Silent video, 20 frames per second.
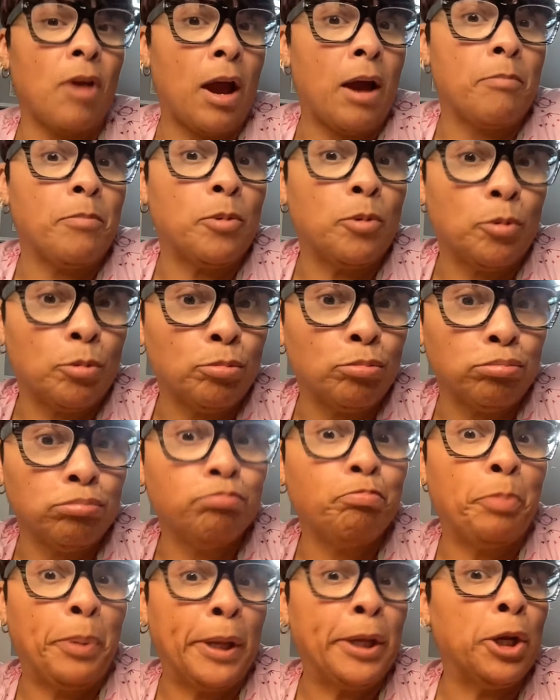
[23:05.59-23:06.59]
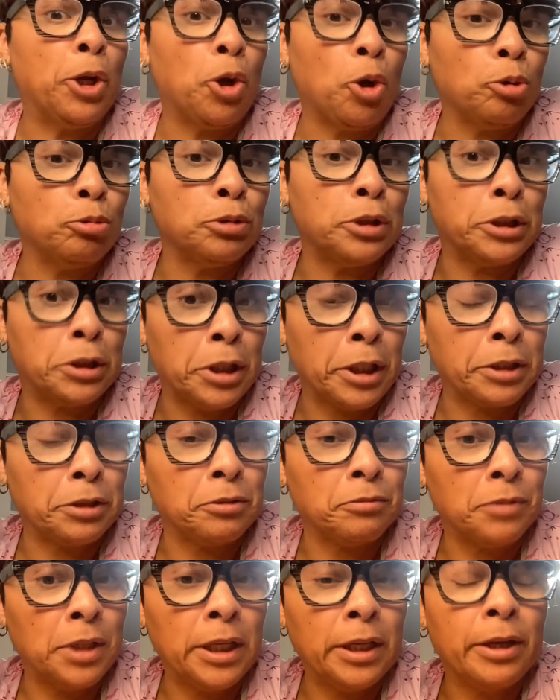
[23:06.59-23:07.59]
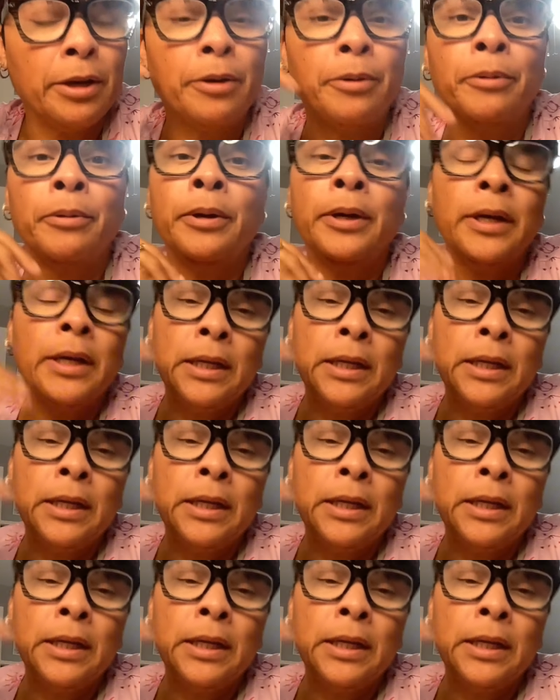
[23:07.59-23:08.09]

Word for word: I'm going to pin it on Detective Nico.